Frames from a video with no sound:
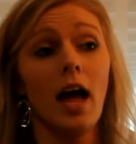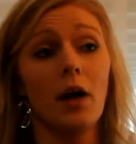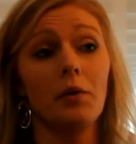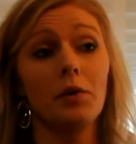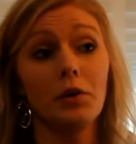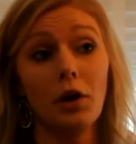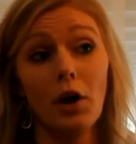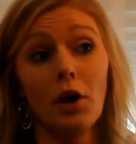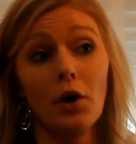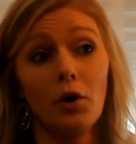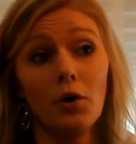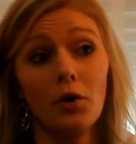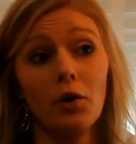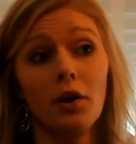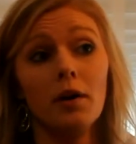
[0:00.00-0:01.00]
I would
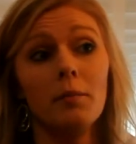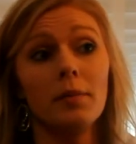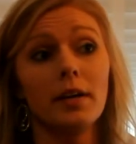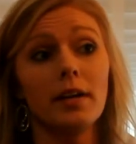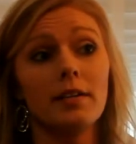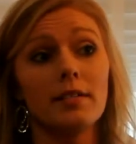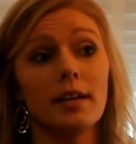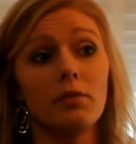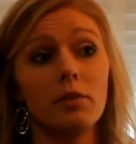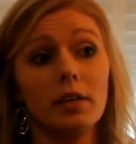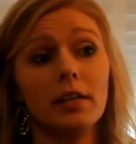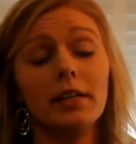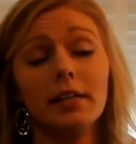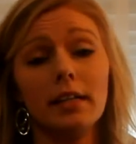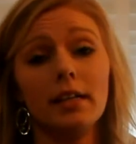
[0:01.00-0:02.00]
go, because I
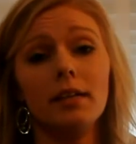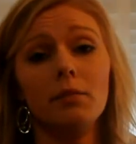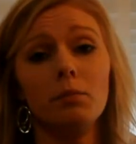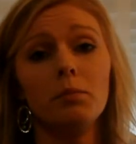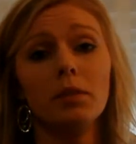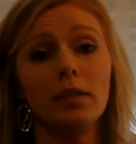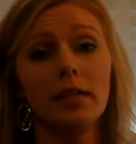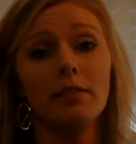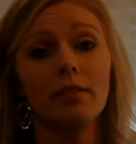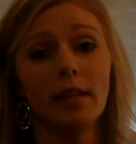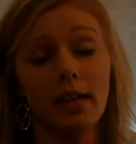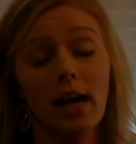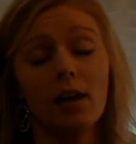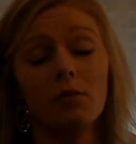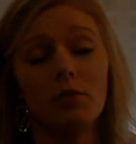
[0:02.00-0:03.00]
really did believe
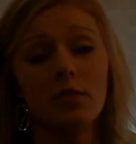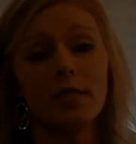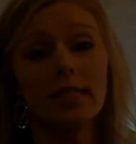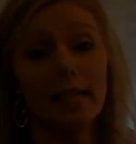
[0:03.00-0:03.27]
that God was